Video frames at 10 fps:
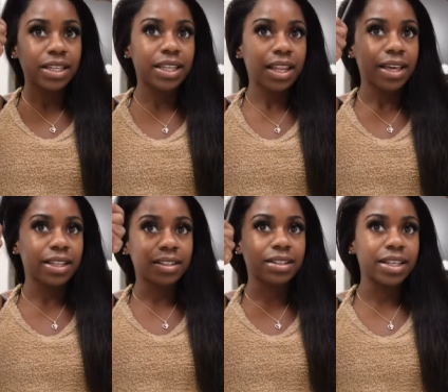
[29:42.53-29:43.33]
looking
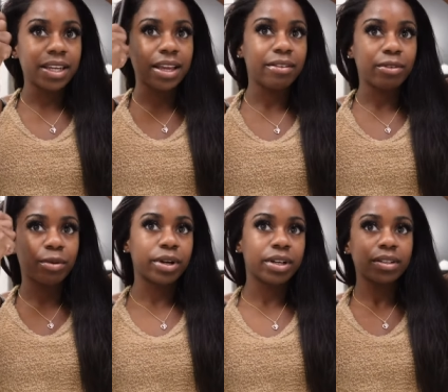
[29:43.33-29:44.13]
like lint
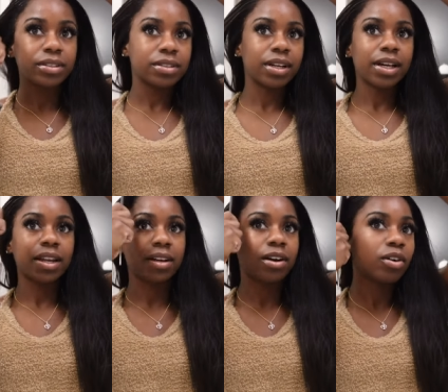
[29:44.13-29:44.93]
everywhere. So I
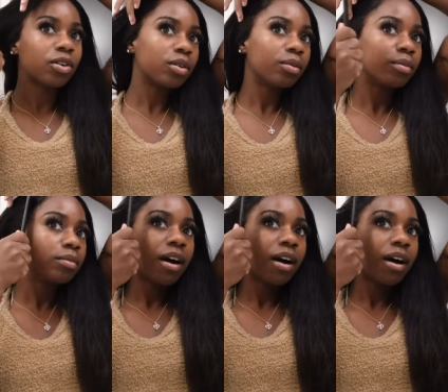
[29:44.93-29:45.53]
gotta comb